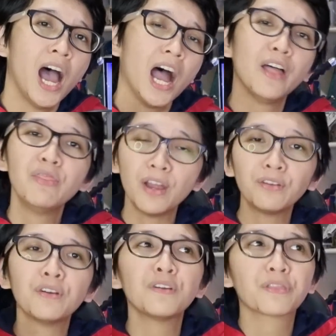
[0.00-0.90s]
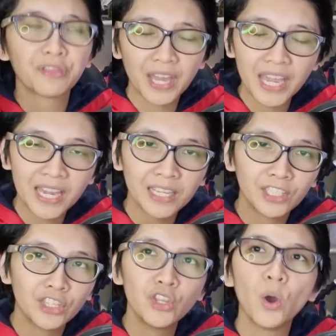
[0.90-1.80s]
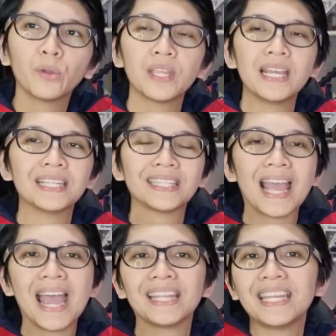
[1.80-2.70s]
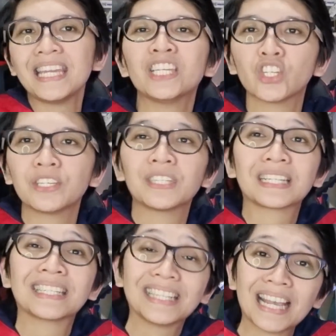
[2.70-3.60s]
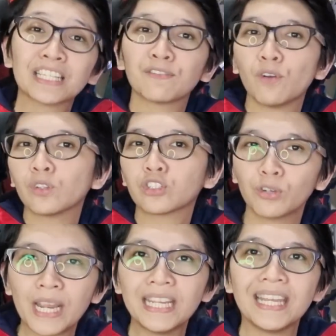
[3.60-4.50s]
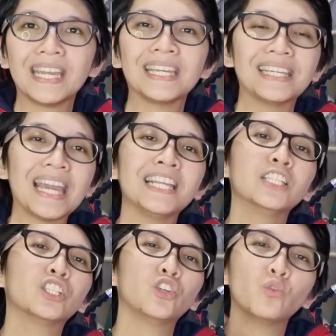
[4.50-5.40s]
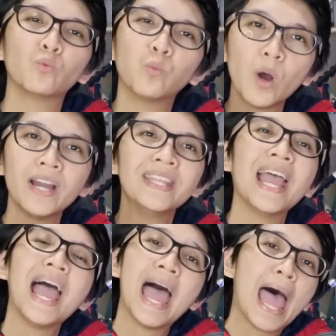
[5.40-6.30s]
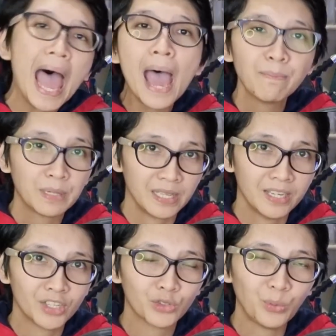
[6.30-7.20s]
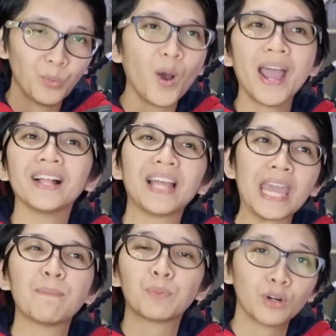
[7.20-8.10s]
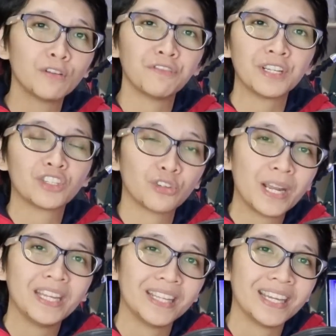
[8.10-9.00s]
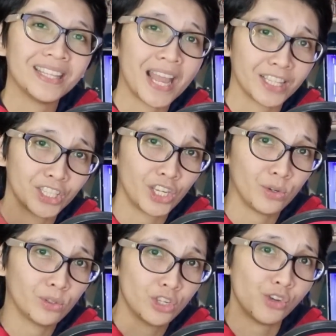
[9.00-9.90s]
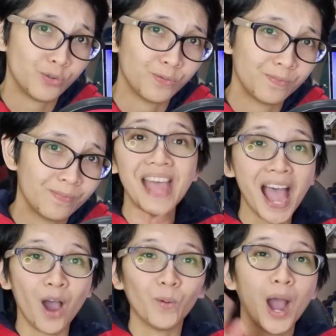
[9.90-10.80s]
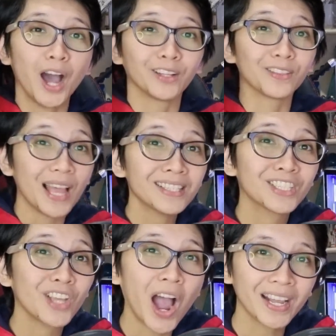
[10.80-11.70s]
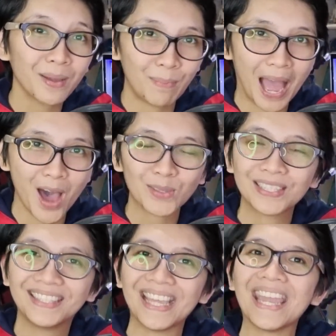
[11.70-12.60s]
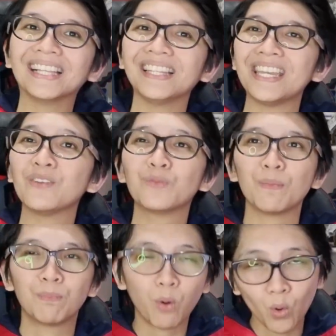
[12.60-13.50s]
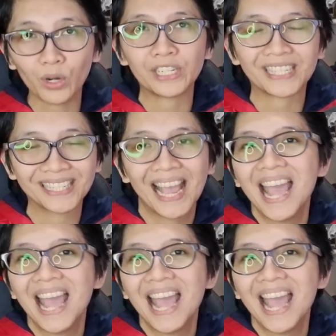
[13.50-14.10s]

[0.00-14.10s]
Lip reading: Another thing to note is that each successful training gains you 1 happiness, while a perfect training nets you 2. Now, let's talk about daily reports.